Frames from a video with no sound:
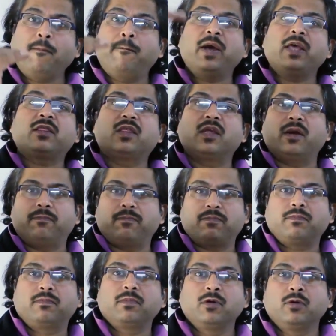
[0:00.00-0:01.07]
step by
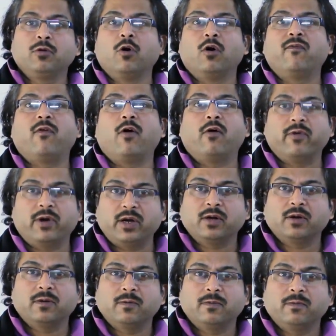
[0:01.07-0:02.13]
step go forward,
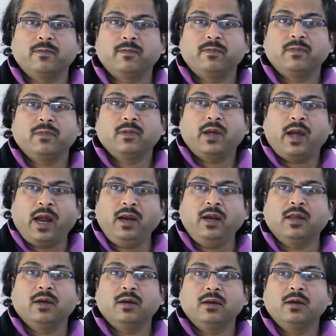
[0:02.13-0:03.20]

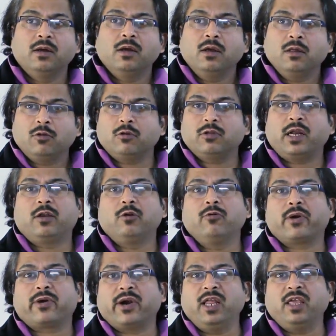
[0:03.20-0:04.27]
and so that you
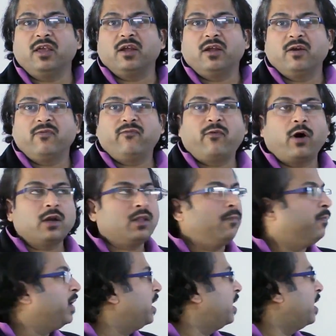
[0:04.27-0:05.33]
are ready for the
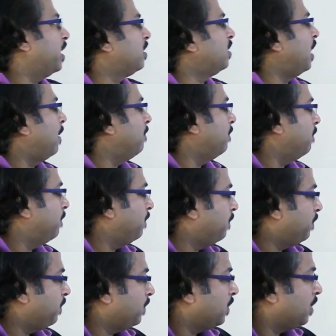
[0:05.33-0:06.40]
main exam.
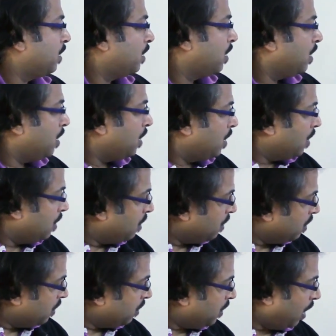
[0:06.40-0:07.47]

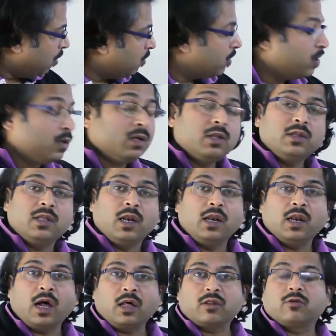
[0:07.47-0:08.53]
Now, the
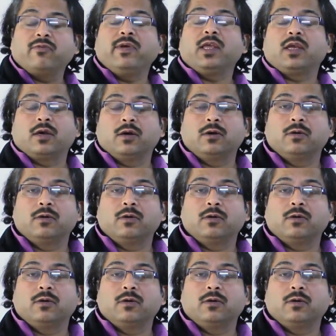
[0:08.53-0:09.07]
last week